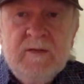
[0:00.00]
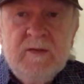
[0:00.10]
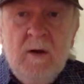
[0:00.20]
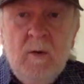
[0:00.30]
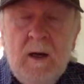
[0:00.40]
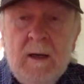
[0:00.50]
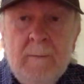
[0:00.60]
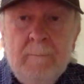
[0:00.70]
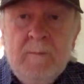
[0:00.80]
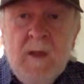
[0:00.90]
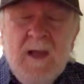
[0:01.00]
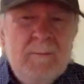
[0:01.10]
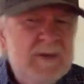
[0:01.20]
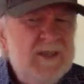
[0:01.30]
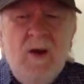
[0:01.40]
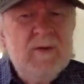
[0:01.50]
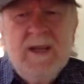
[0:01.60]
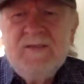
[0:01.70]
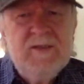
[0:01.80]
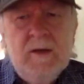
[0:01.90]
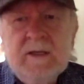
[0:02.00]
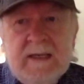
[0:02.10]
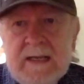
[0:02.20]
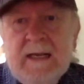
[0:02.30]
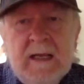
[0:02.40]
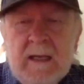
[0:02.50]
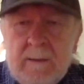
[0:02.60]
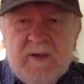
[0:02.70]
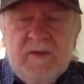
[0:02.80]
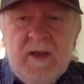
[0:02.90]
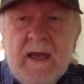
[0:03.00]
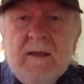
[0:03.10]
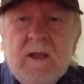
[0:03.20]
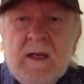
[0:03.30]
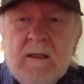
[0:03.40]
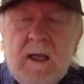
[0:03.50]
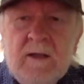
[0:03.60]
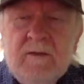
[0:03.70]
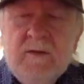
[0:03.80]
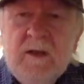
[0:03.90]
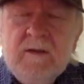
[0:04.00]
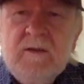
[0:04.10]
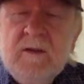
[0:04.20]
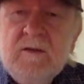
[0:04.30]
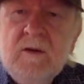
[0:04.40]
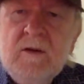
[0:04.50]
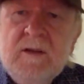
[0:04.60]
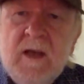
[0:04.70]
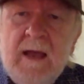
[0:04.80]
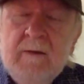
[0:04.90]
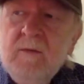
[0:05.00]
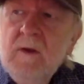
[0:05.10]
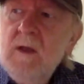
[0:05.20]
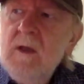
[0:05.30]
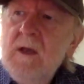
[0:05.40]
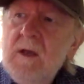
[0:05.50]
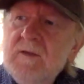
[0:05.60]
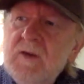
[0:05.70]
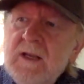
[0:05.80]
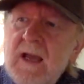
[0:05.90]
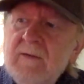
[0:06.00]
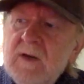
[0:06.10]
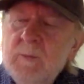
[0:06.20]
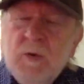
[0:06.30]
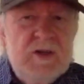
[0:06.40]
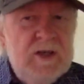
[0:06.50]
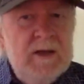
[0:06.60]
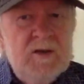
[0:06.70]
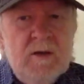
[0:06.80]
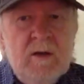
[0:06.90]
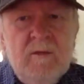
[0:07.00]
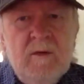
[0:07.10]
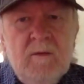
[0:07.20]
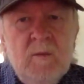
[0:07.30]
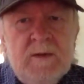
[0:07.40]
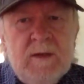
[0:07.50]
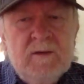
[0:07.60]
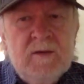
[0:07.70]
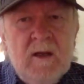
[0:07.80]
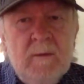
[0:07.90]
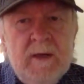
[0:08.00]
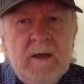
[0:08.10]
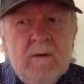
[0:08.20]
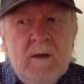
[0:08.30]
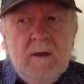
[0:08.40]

So, um, but you don't necessarily need it. I'm just saying that that it's it's it's good to have it's good to have an appreciation of, of what that's all about.